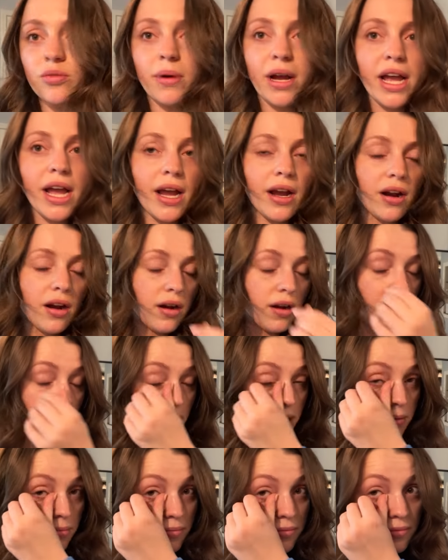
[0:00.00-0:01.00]
my
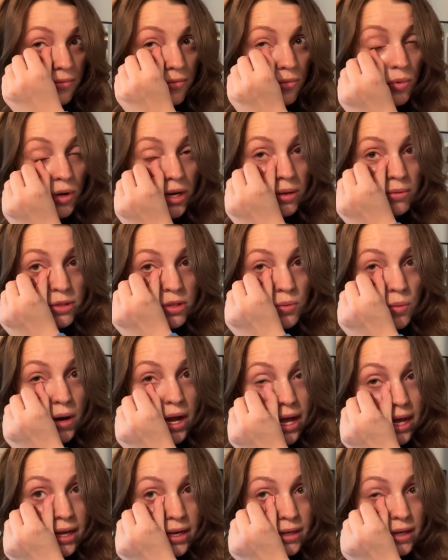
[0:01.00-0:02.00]
hair when it was
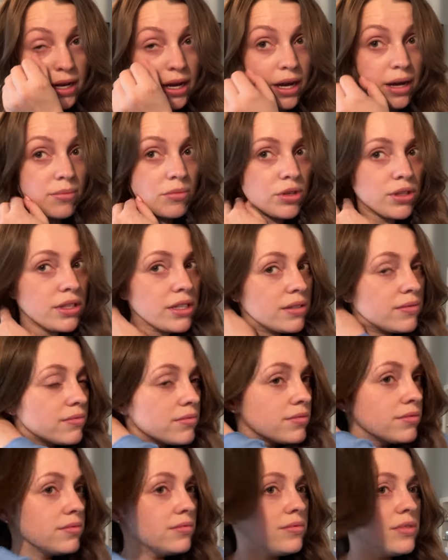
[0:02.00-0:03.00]
wet. And yeah, I'm really
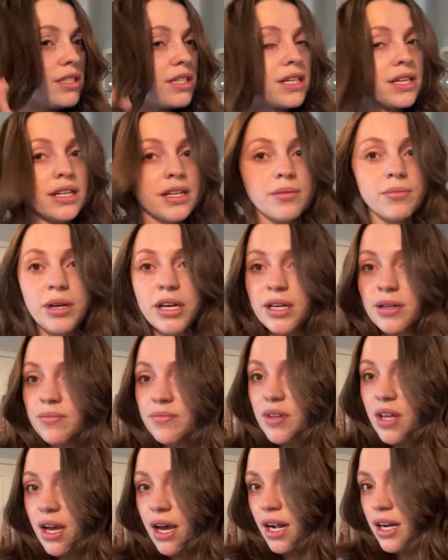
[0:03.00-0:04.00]
digging it, man.
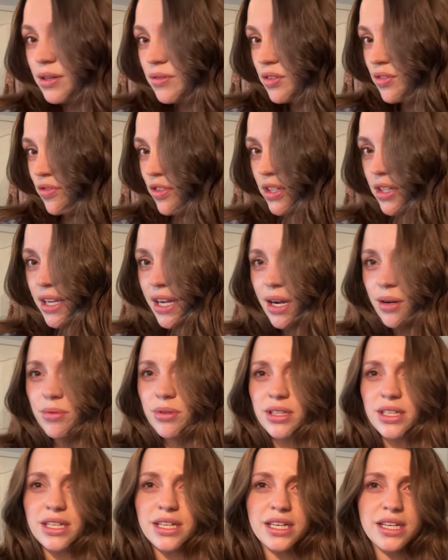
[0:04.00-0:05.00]
I don't even feel like I
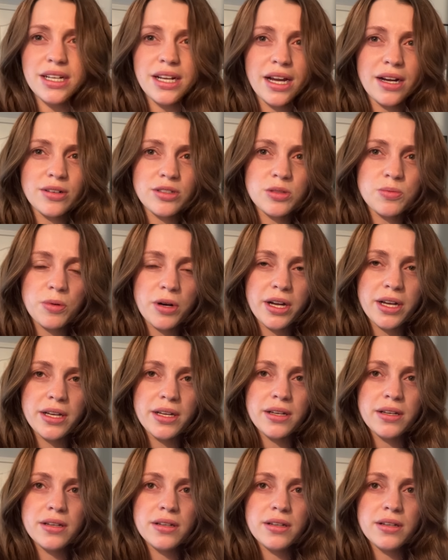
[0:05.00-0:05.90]
really need hairspray.